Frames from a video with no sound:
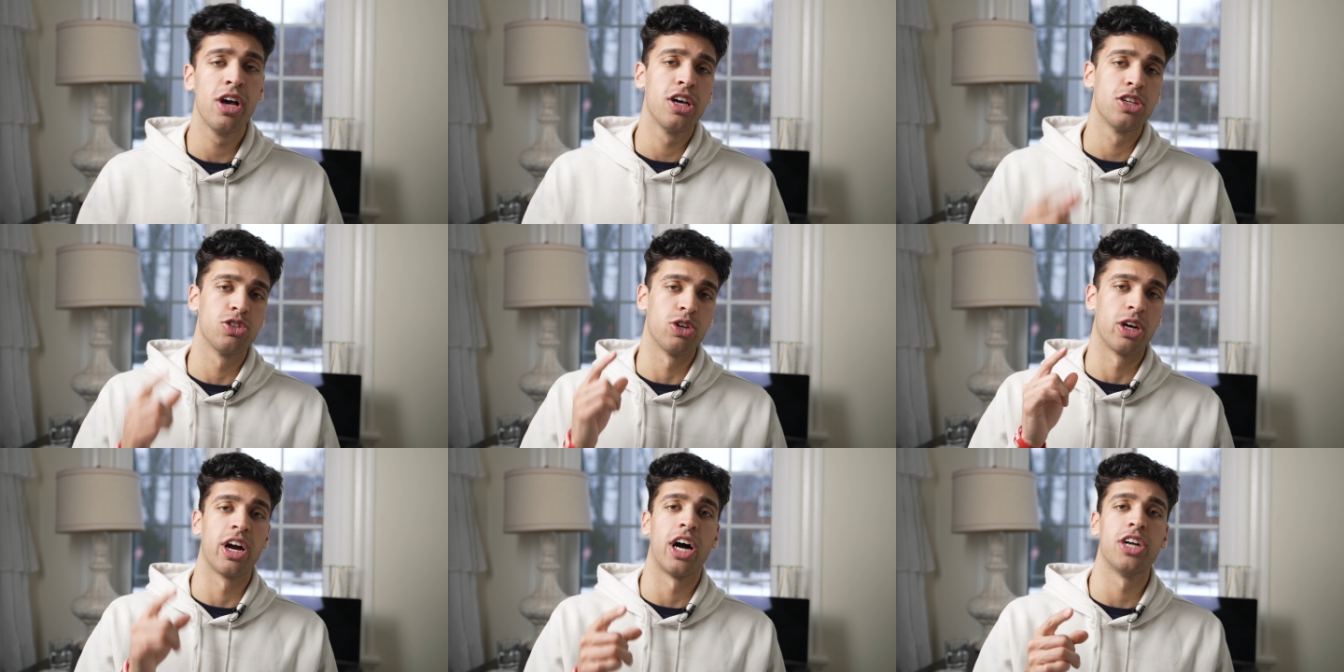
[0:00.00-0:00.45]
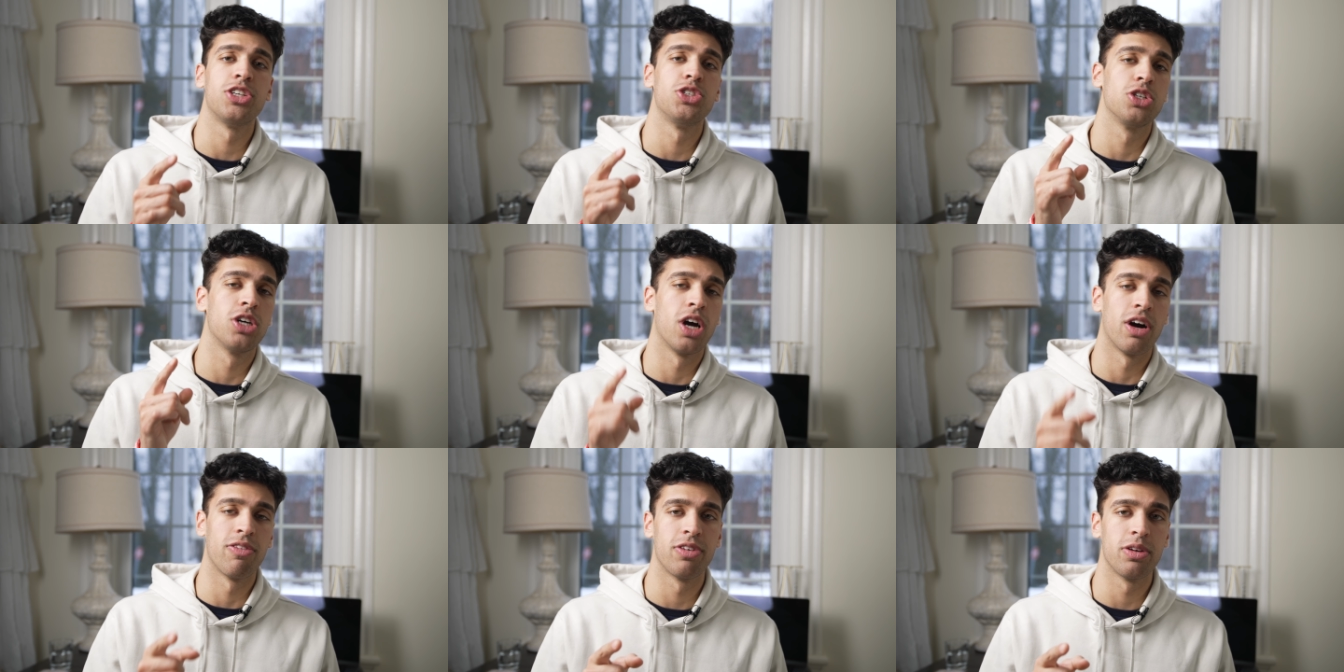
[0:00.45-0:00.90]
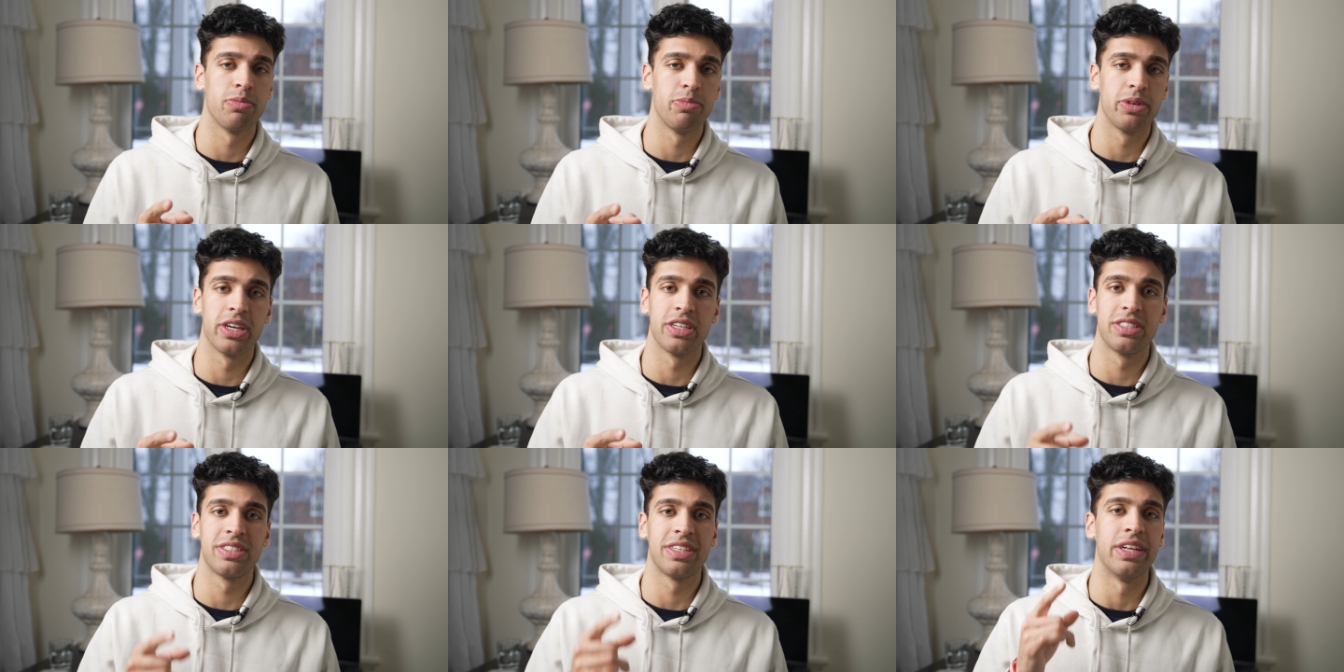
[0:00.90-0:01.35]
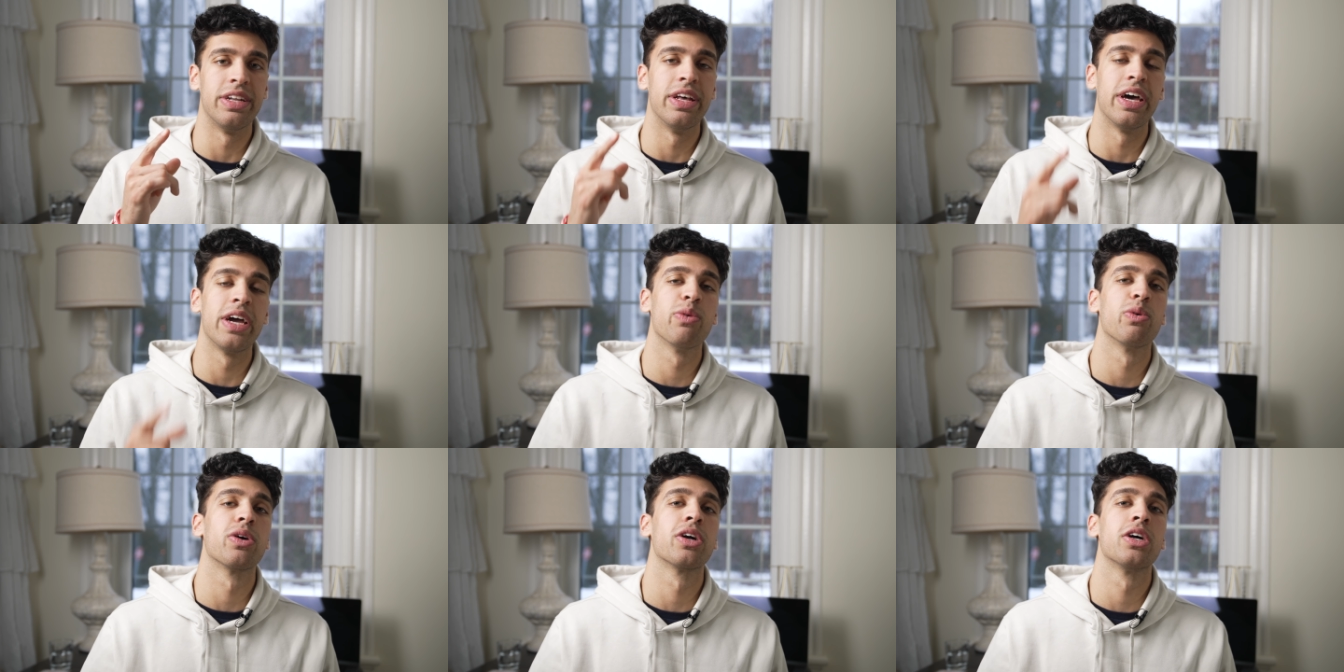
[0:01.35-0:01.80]
So I got you covered because
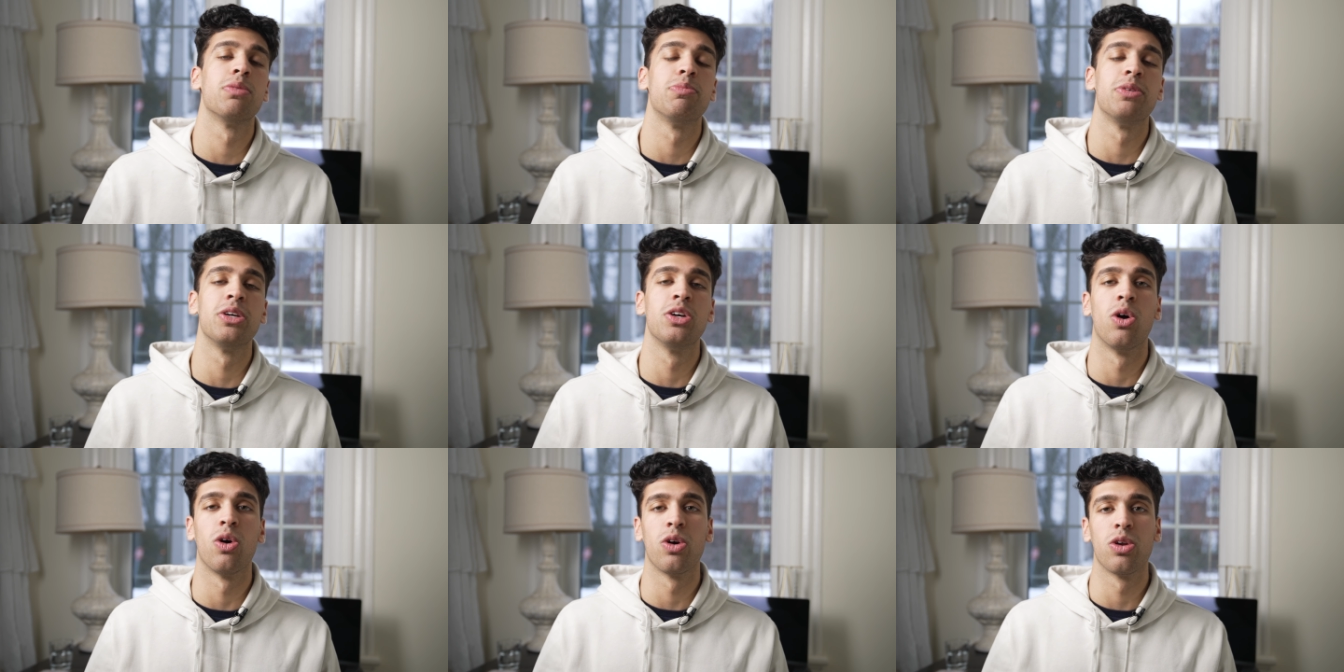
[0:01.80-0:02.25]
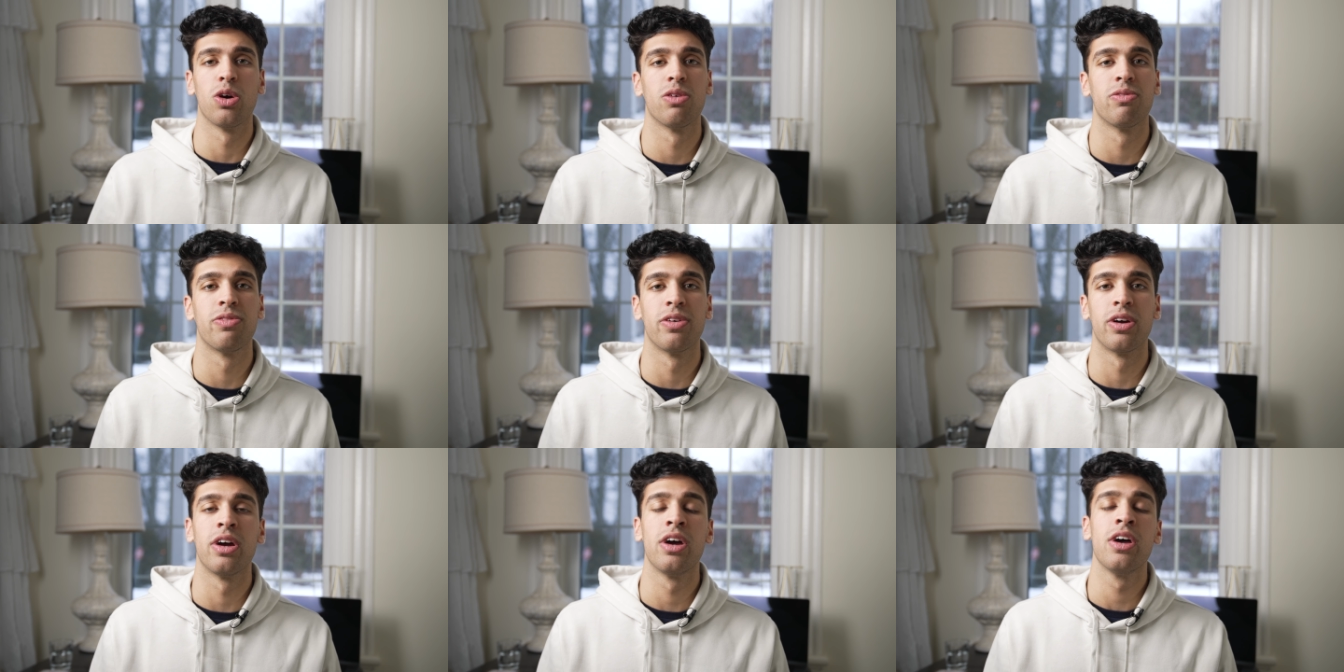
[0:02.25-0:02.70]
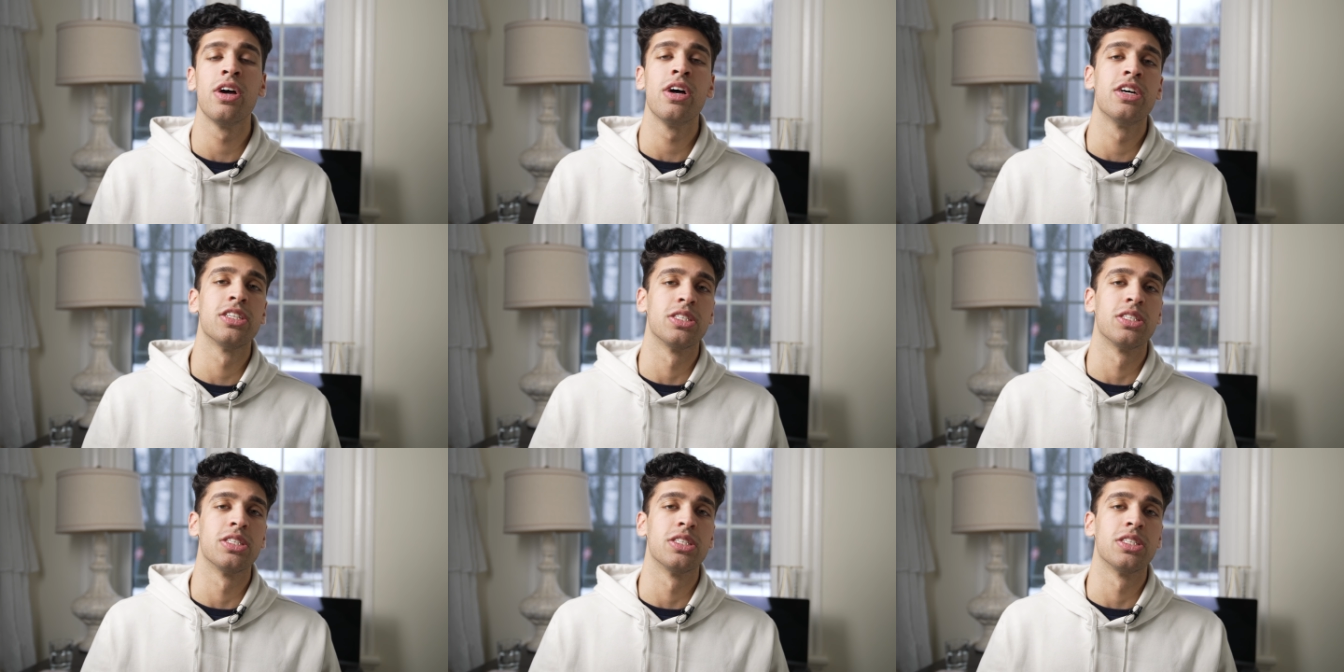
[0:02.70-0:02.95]
today we're gonna be going over